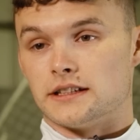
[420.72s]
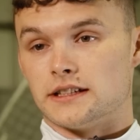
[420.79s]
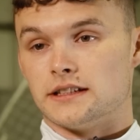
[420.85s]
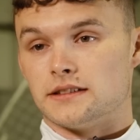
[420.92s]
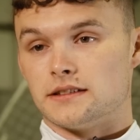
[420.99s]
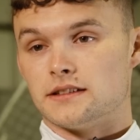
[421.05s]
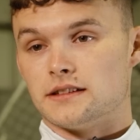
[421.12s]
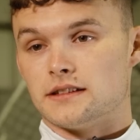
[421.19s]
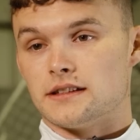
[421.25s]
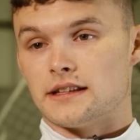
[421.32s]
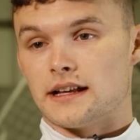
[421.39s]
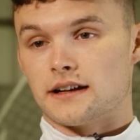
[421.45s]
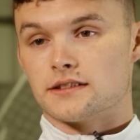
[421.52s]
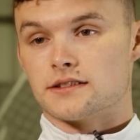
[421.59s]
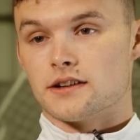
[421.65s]
really,
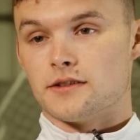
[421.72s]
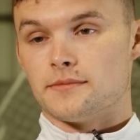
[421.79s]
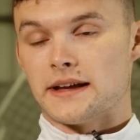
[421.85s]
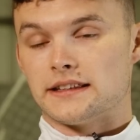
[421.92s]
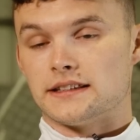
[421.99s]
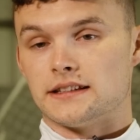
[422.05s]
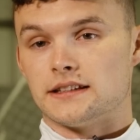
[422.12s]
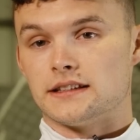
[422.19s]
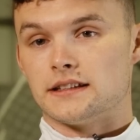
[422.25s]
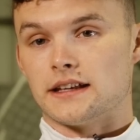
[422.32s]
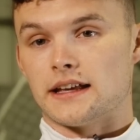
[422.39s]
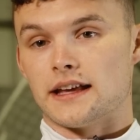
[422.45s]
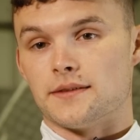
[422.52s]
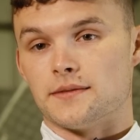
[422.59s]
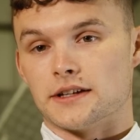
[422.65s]
that sort of method.
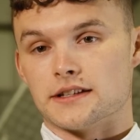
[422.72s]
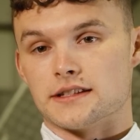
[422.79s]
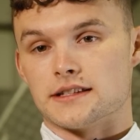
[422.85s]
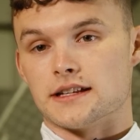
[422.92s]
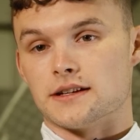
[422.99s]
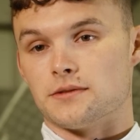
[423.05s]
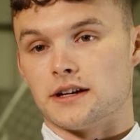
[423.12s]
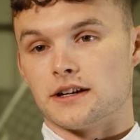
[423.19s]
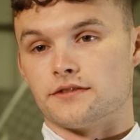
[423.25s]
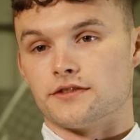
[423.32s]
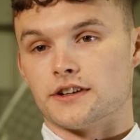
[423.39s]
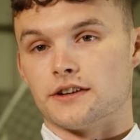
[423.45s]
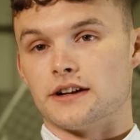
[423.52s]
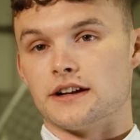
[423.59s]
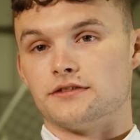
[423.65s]
Um, I can see it working
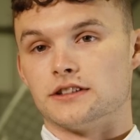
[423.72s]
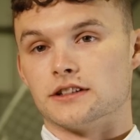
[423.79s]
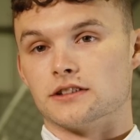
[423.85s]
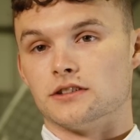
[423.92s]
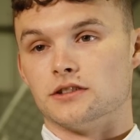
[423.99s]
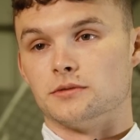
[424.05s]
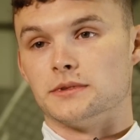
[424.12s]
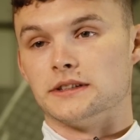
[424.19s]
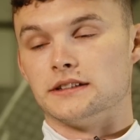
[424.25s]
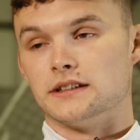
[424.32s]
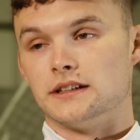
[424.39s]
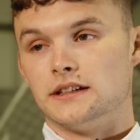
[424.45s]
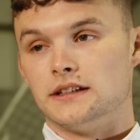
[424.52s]
very well for the club and